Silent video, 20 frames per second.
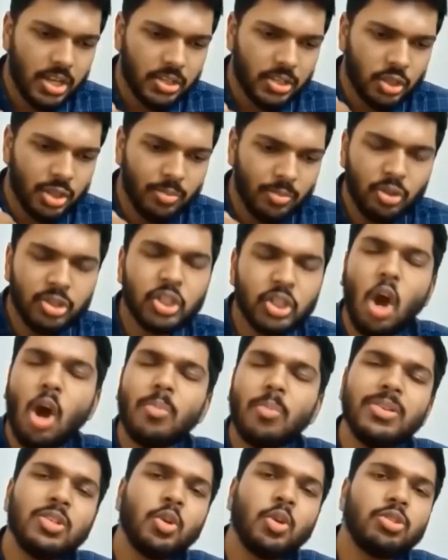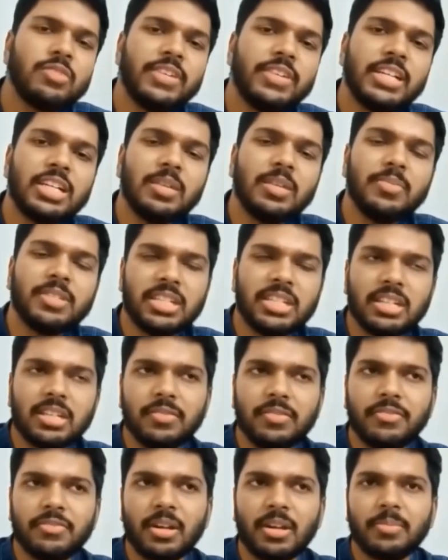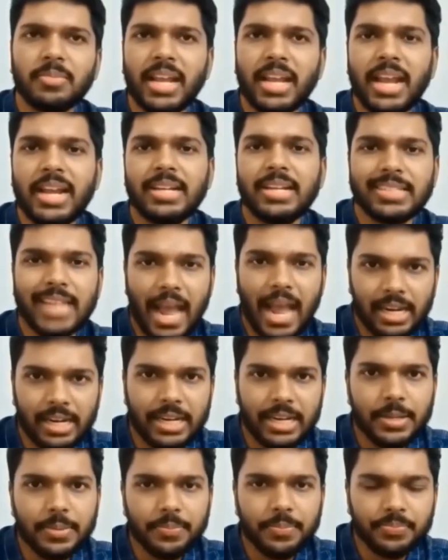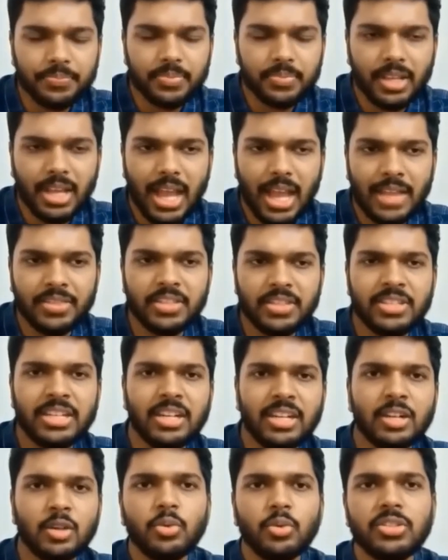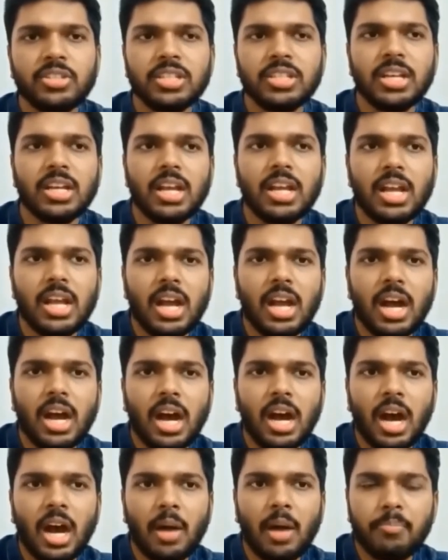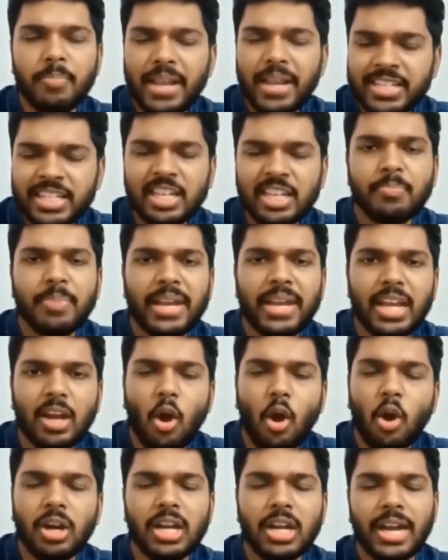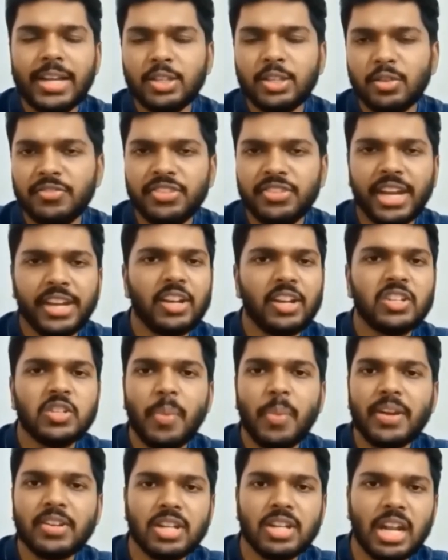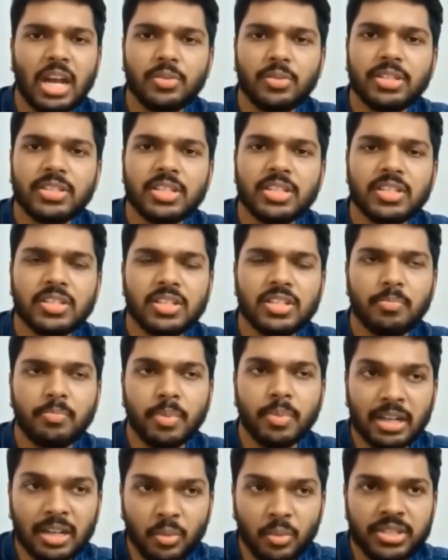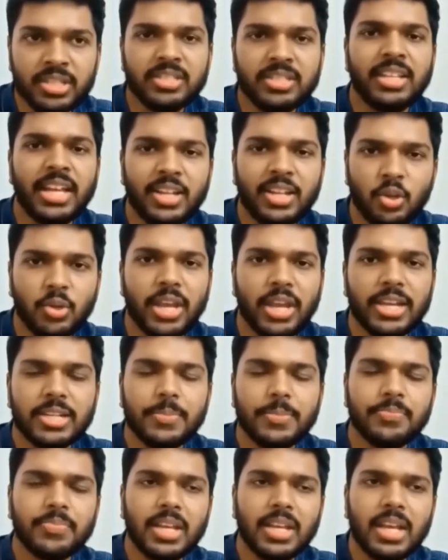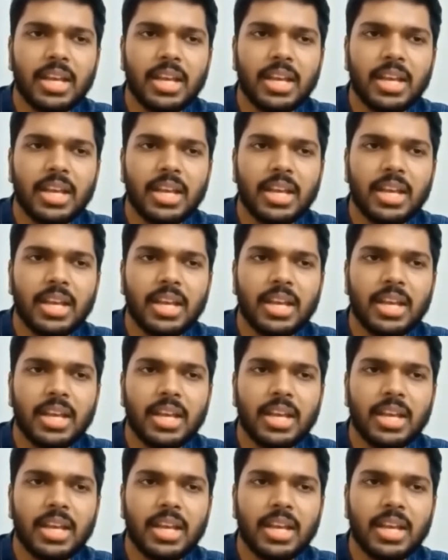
So the most common source of income is income from the head salary, and this includes uh, basic pay, all kinds of general special allowances, the perquisites that you get,